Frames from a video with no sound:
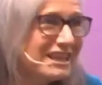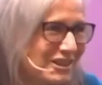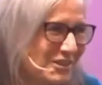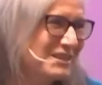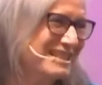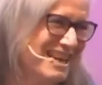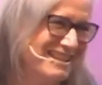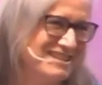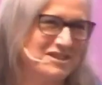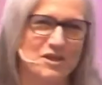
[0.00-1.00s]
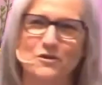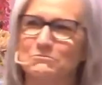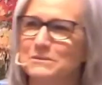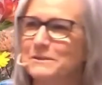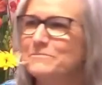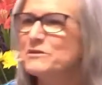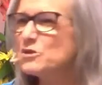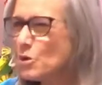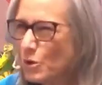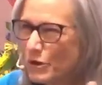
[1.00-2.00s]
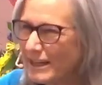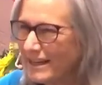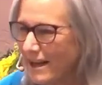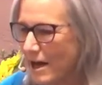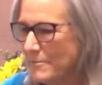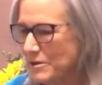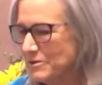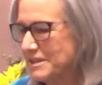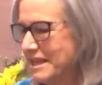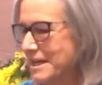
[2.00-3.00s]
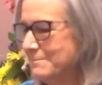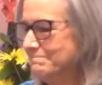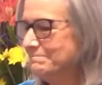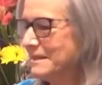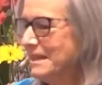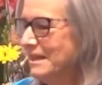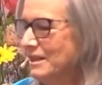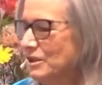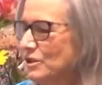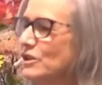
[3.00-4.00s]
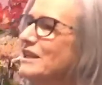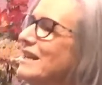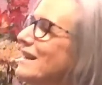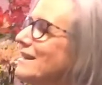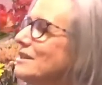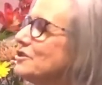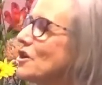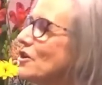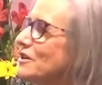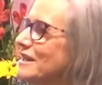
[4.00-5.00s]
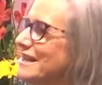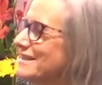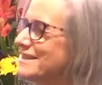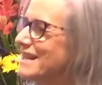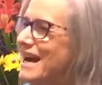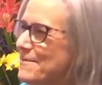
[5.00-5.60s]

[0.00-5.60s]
through a telescope, touring a museum, looking at the dark night sky.